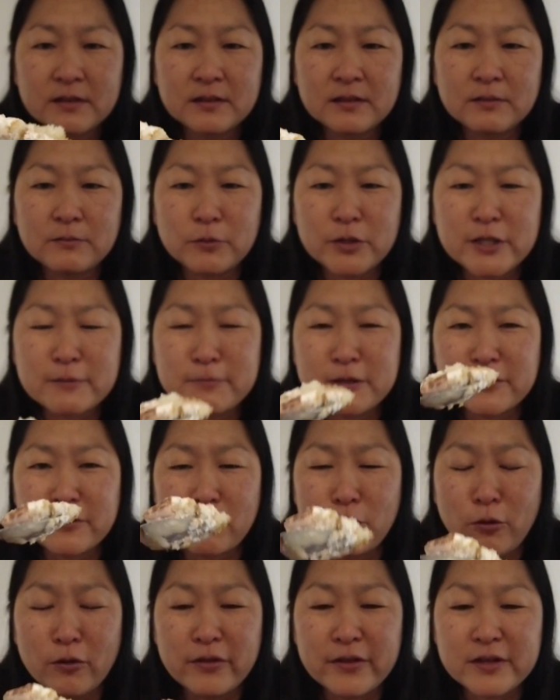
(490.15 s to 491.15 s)
When you put the
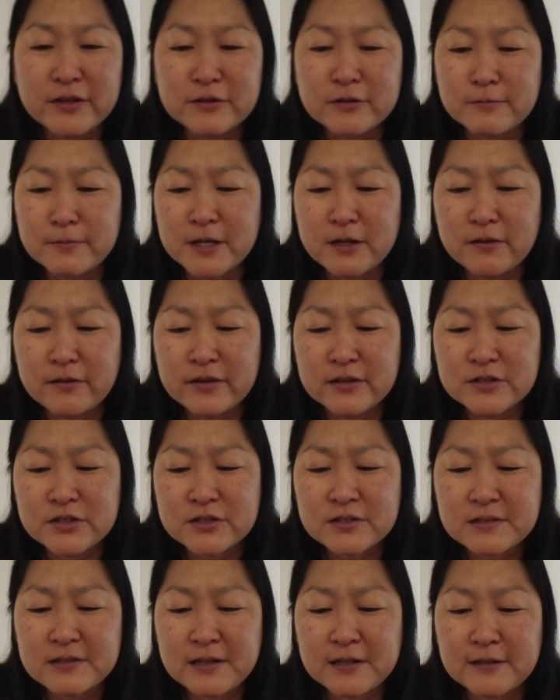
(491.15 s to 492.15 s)
whole thing in your mouth, it
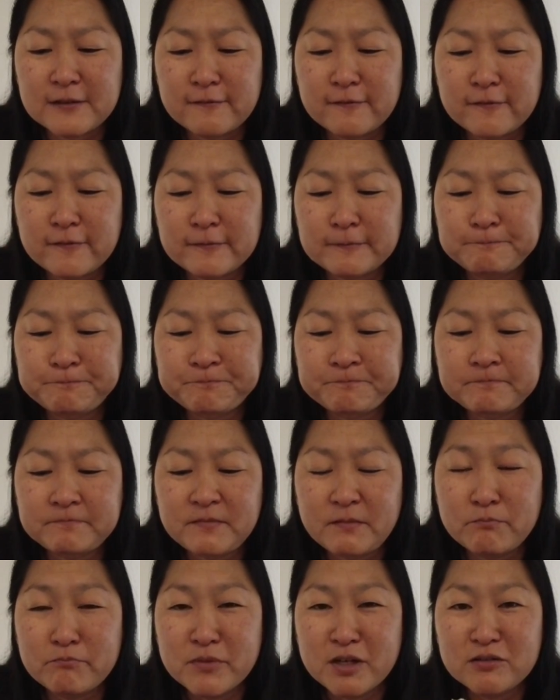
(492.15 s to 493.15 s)
just kind of
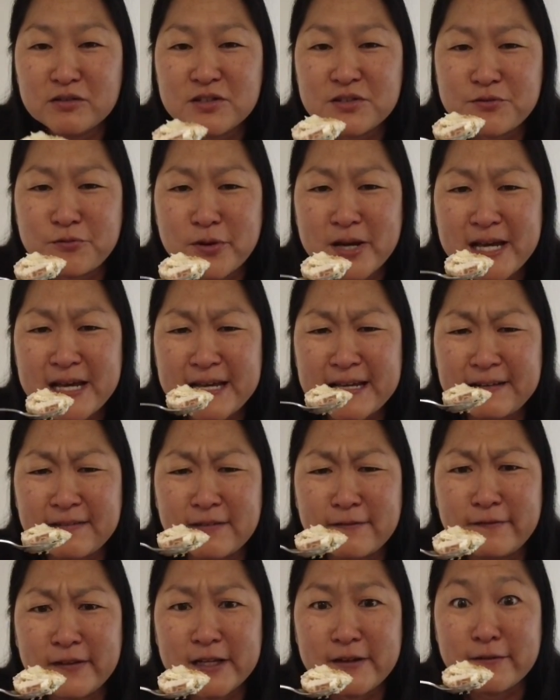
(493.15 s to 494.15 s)
melts away, and the
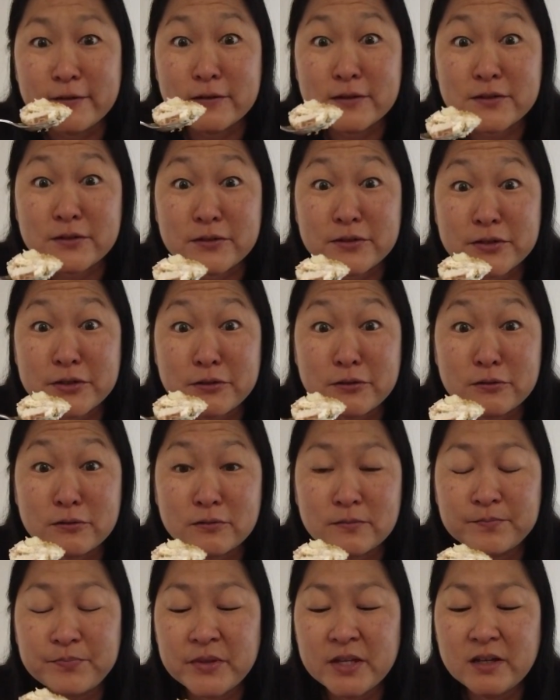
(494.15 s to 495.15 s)
flavors are so
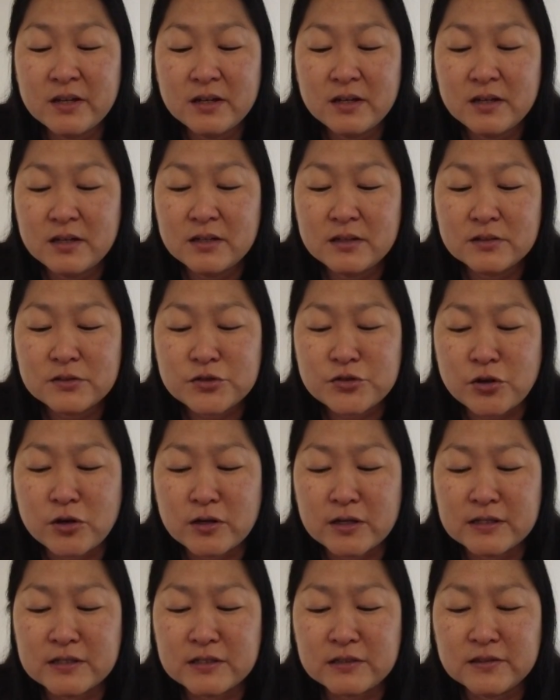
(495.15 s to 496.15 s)
strong
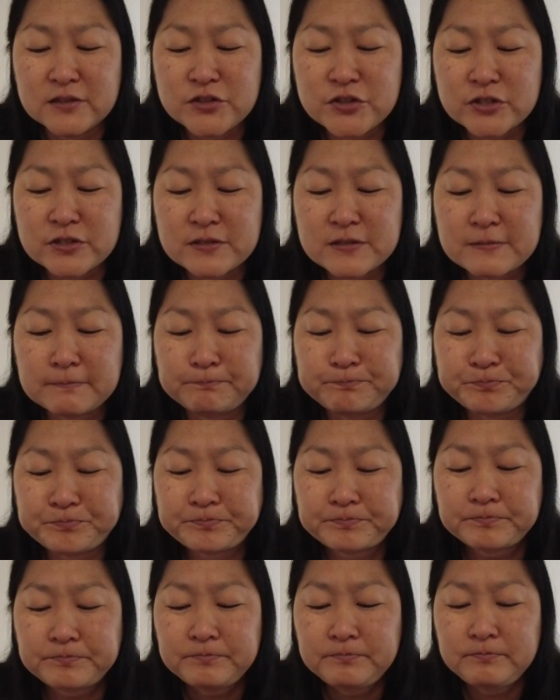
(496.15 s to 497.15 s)
and delicious.
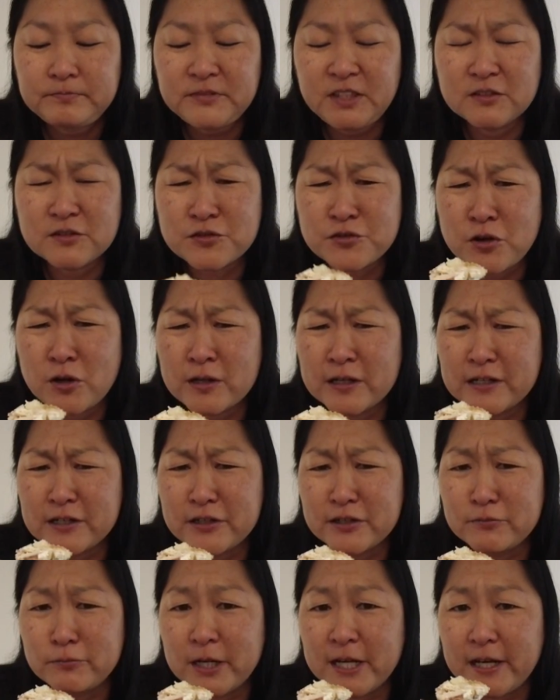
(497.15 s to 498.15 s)
Strong in a
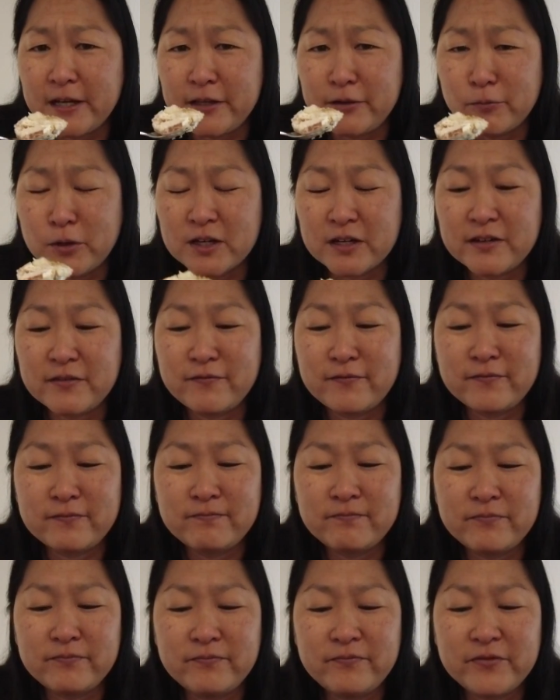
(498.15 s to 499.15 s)
good way. You want to
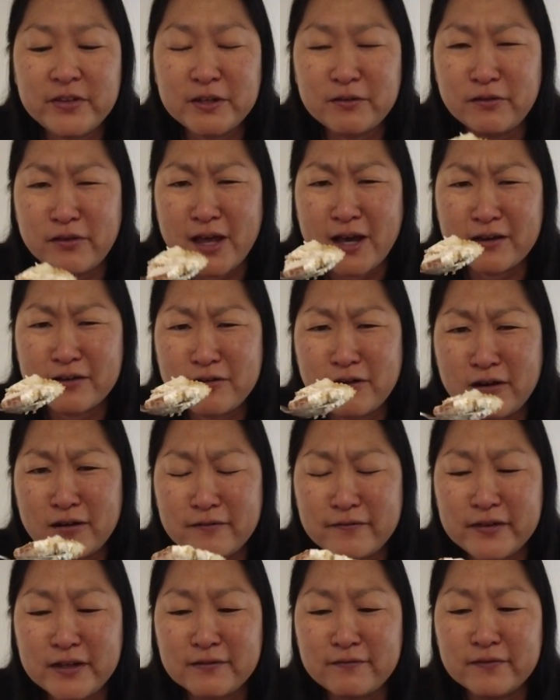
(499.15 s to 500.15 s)
feel that
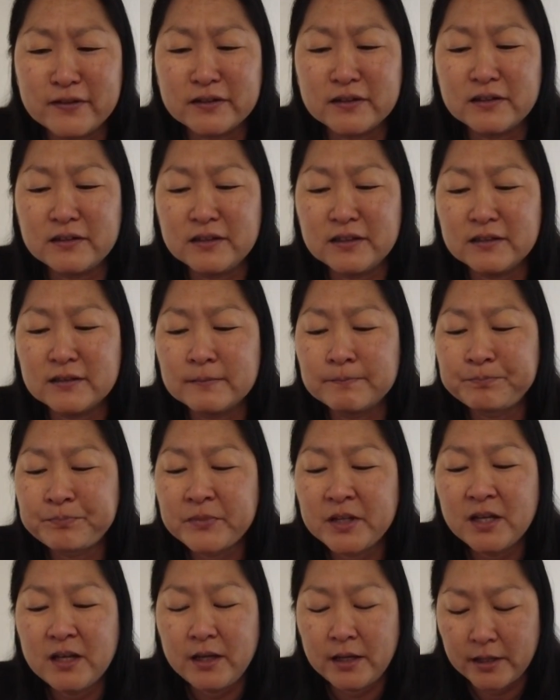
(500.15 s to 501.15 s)
coffee and vanilla
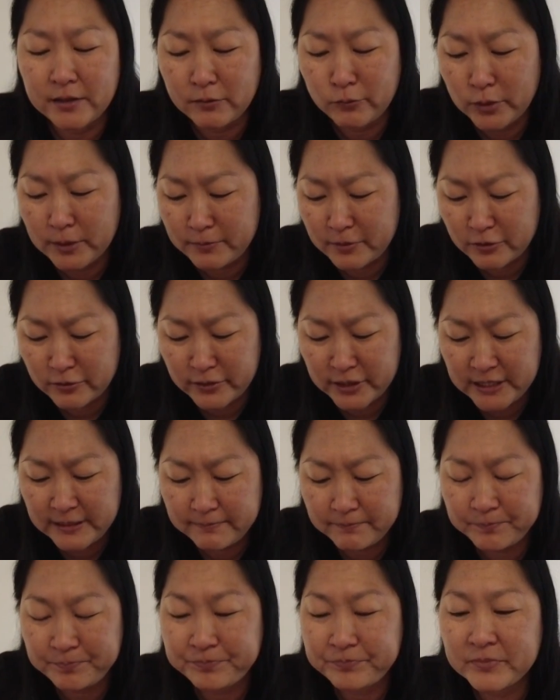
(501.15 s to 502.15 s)
and the whipped
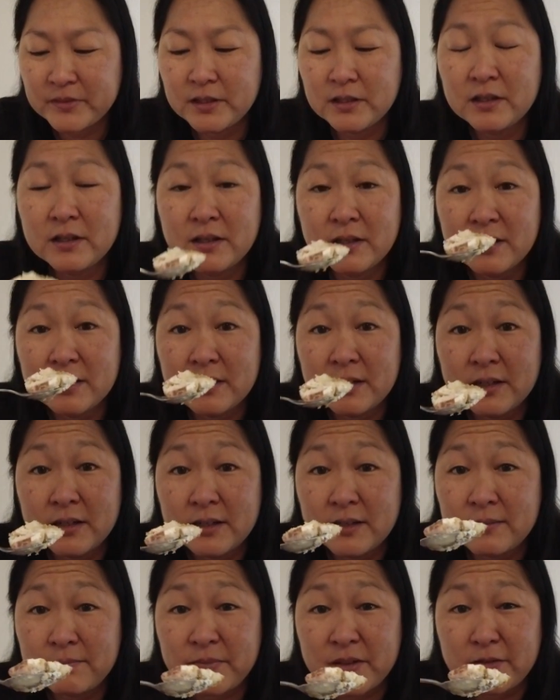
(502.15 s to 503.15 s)
cream.
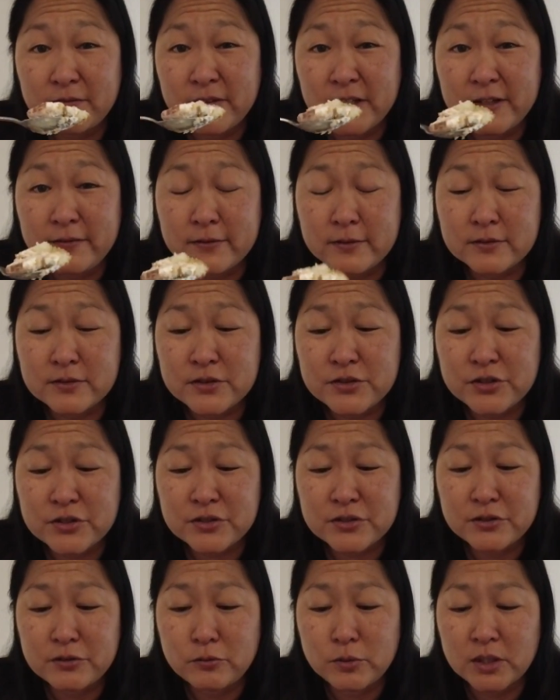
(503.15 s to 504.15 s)
The flavors just
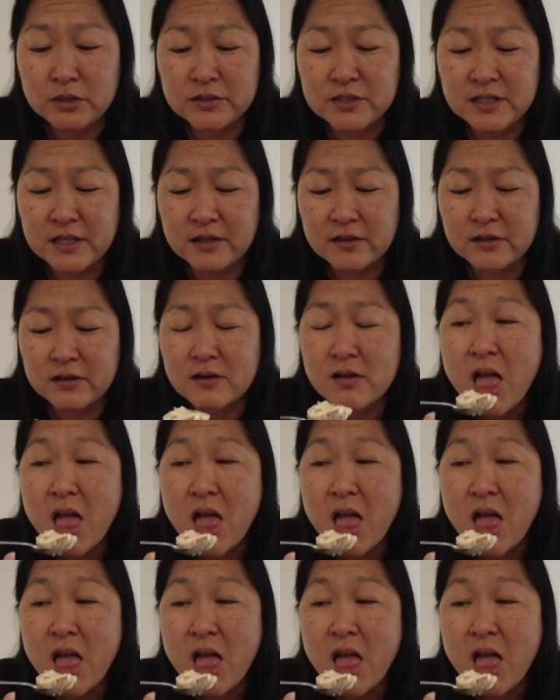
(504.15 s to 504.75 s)
go well together.